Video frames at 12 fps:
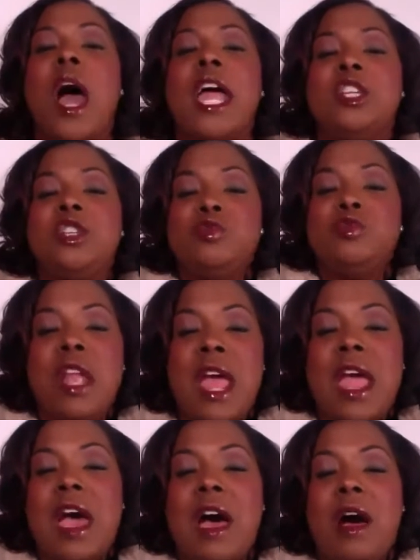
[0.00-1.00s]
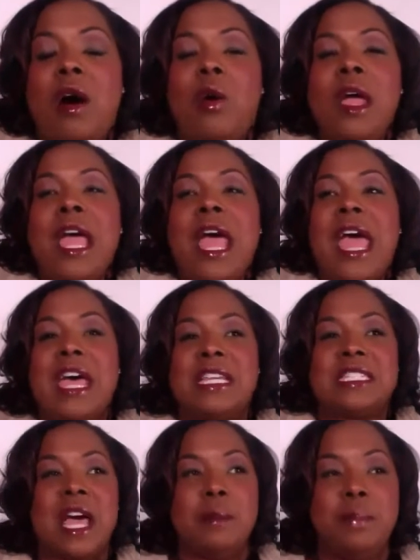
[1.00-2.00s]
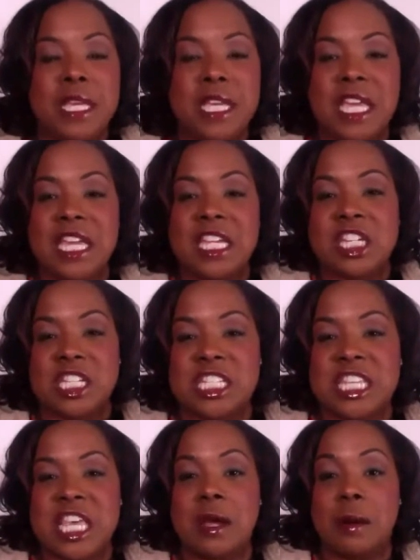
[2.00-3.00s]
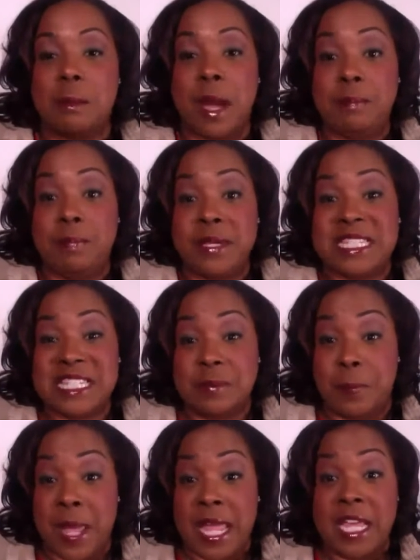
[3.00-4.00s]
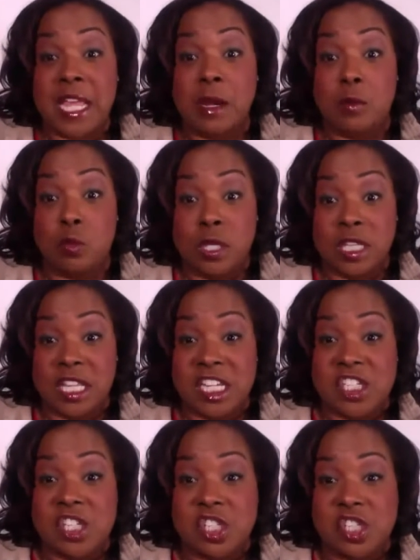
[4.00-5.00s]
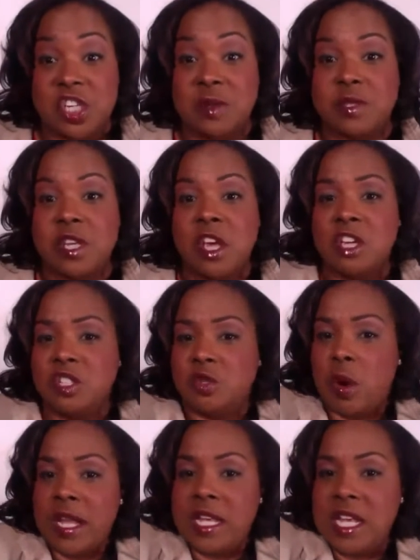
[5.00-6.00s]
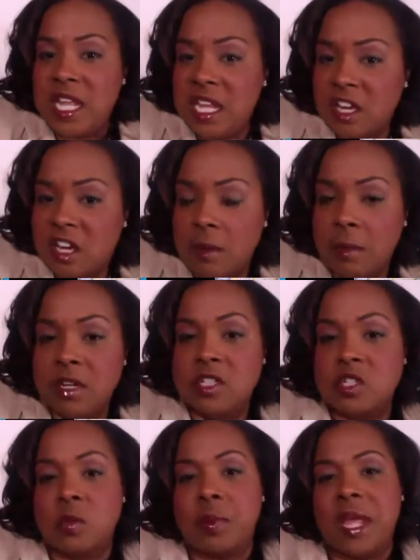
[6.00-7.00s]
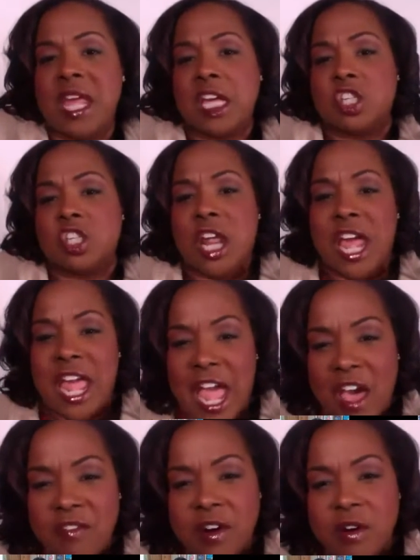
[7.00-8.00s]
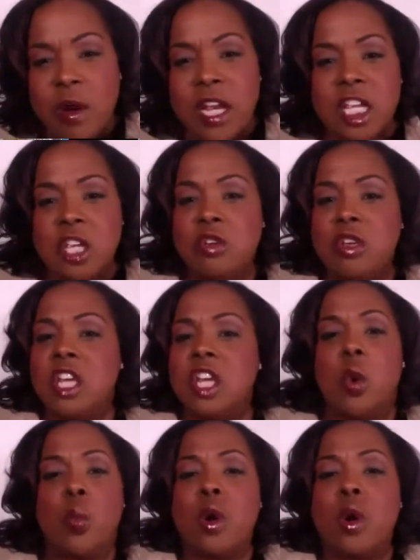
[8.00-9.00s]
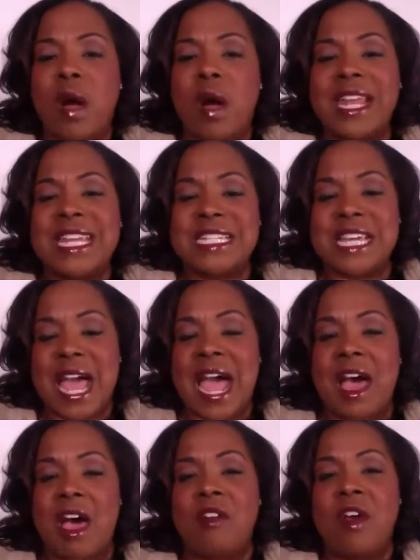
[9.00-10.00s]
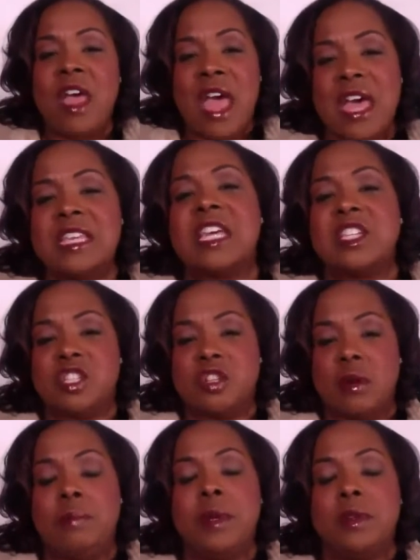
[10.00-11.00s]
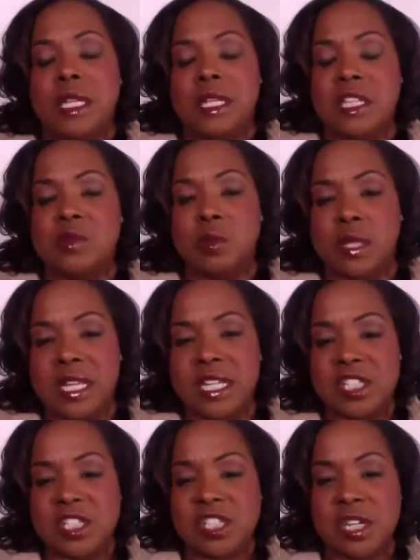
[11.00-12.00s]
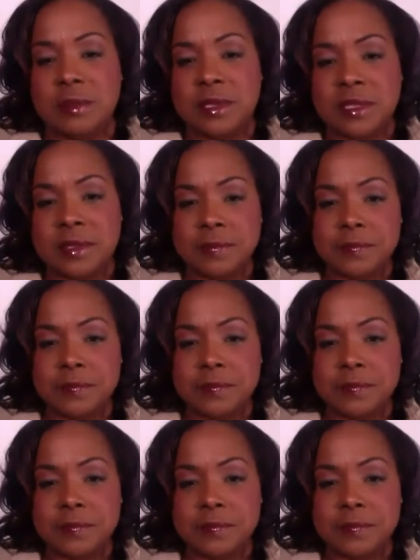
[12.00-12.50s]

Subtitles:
I do now as I begin to set up my business banking relationships? Do I need a commercial bank? Should I have a credit union? You know, what do I need to have as I start building these relationships?